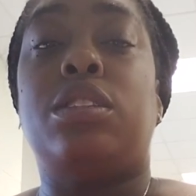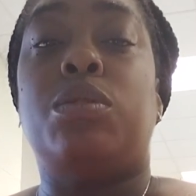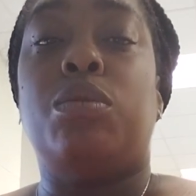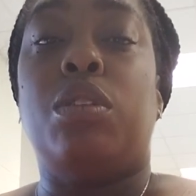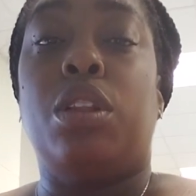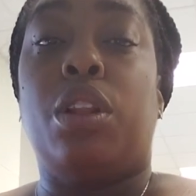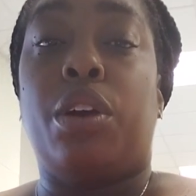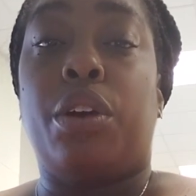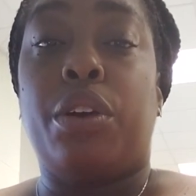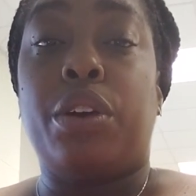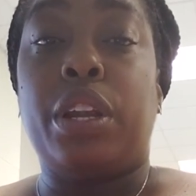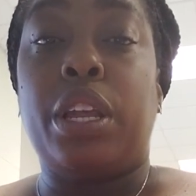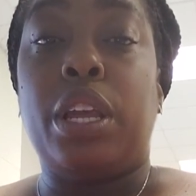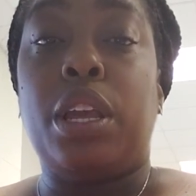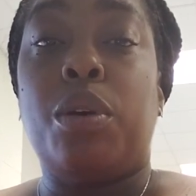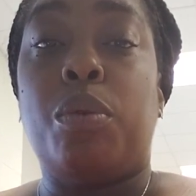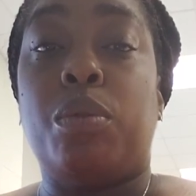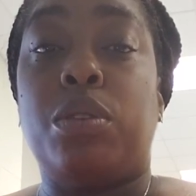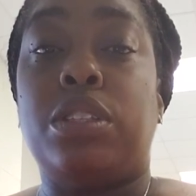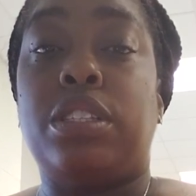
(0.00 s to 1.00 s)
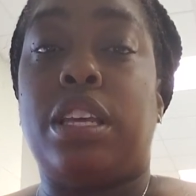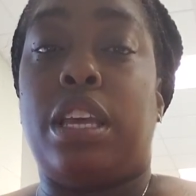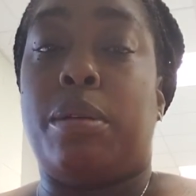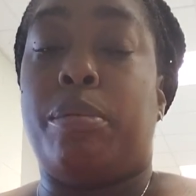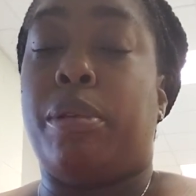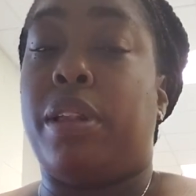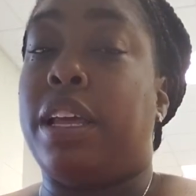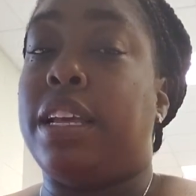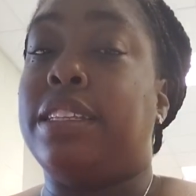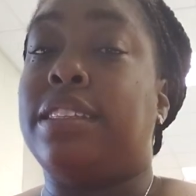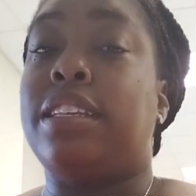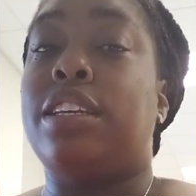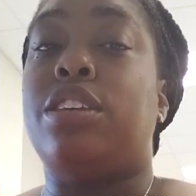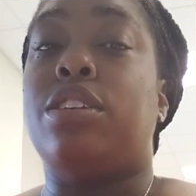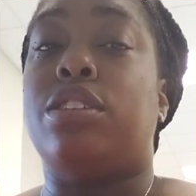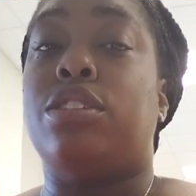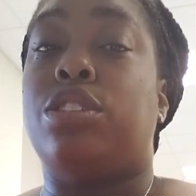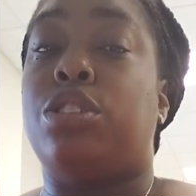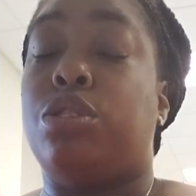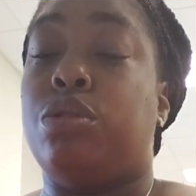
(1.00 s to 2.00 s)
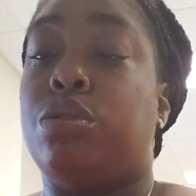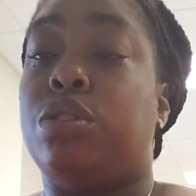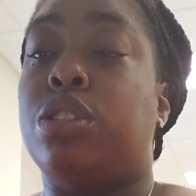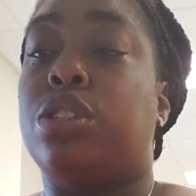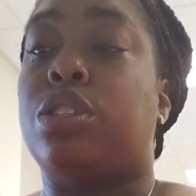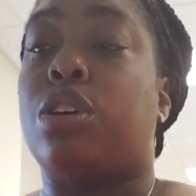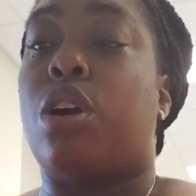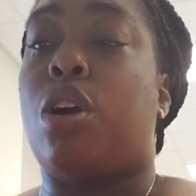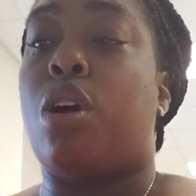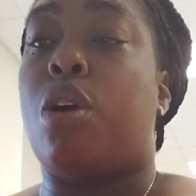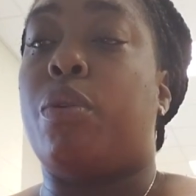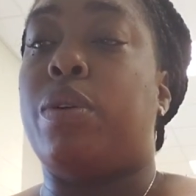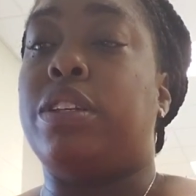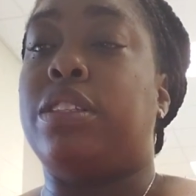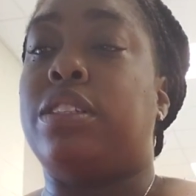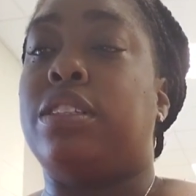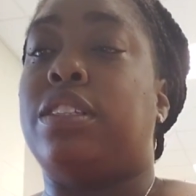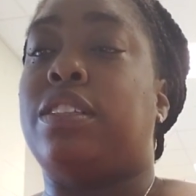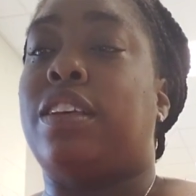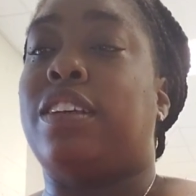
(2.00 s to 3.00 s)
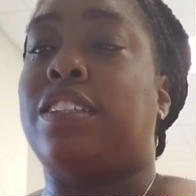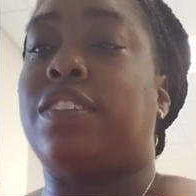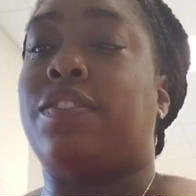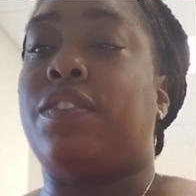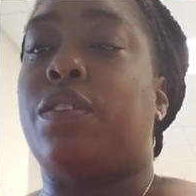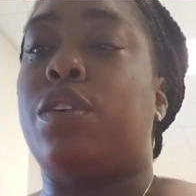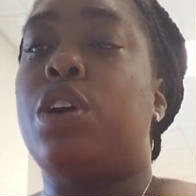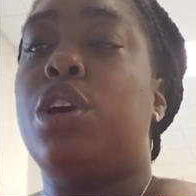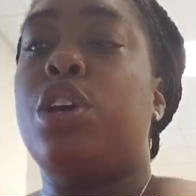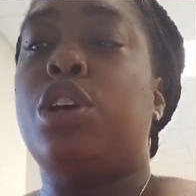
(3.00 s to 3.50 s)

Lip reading: learning will take place and your students are always successful.